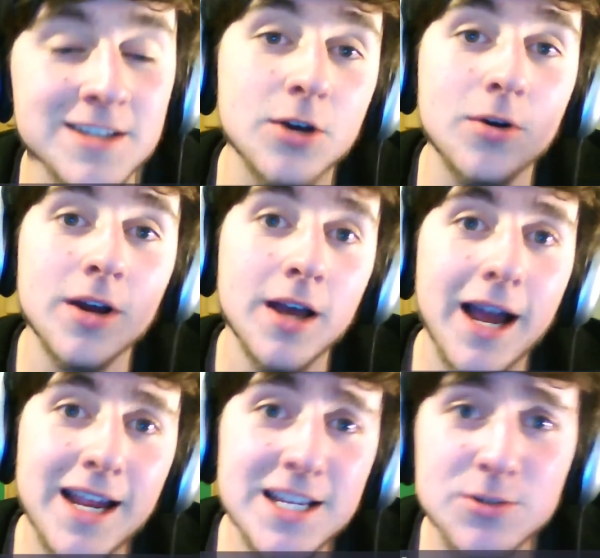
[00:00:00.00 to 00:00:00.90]
So
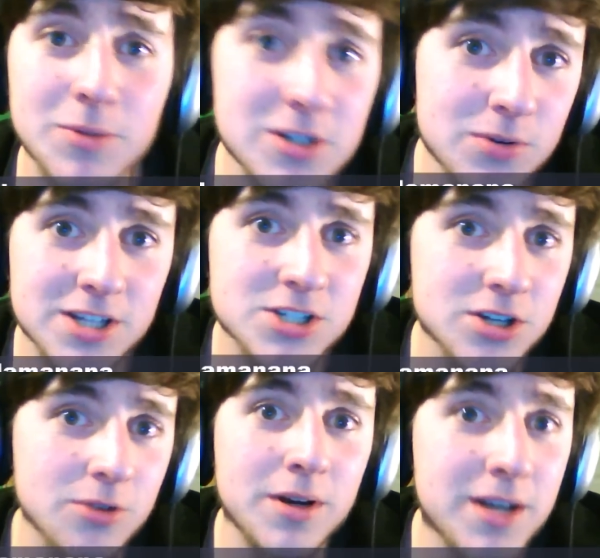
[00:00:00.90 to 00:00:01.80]
I guess we'll be doing this
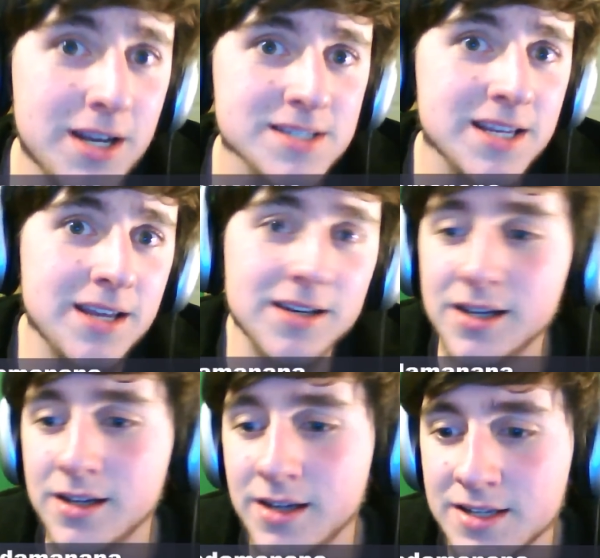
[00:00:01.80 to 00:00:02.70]
show Mondays
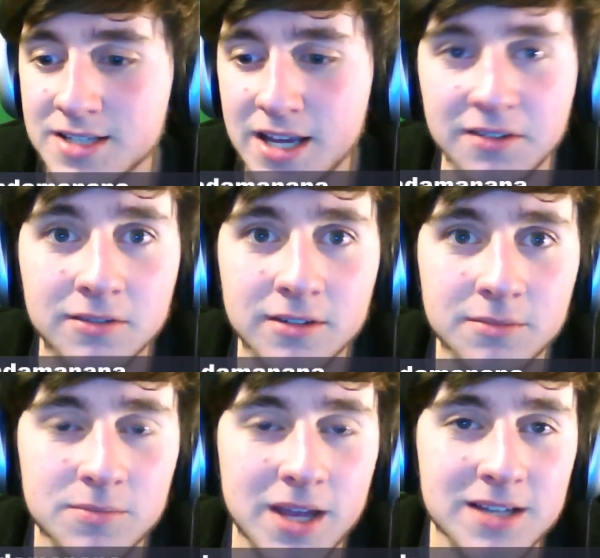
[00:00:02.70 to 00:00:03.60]
at 10
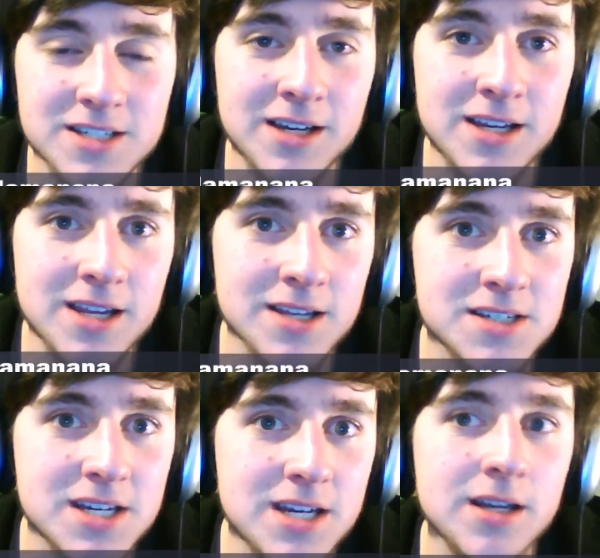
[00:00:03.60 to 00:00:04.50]

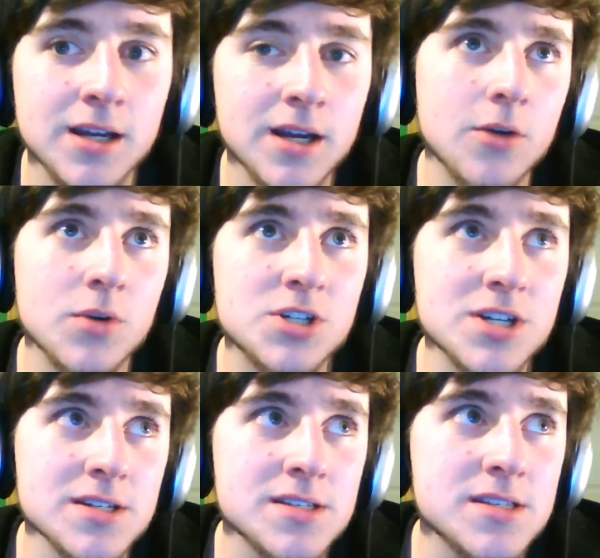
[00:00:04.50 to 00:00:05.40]
EST, which
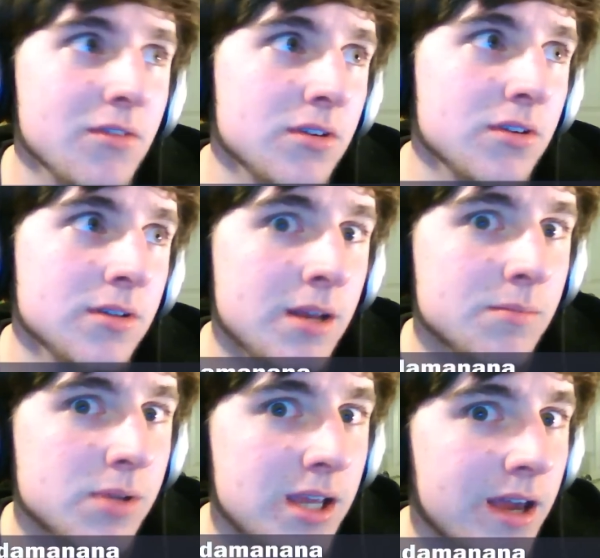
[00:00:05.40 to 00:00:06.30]
is 7
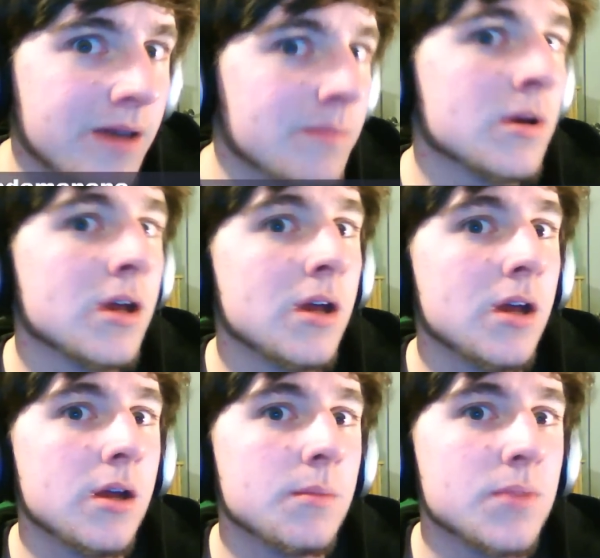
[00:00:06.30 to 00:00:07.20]
p.m.
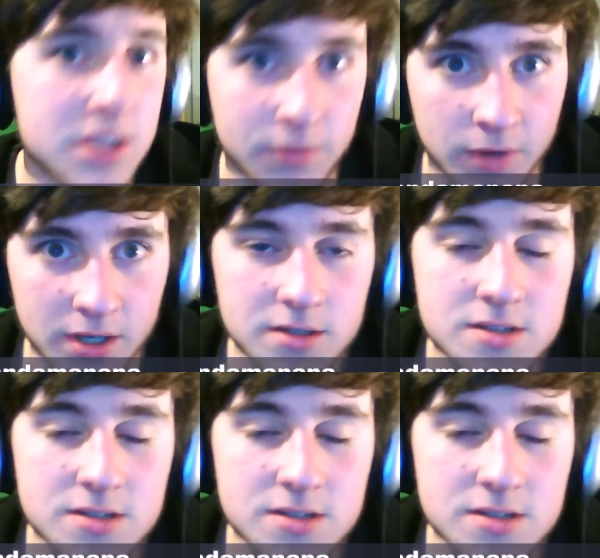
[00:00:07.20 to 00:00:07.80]
Pacific.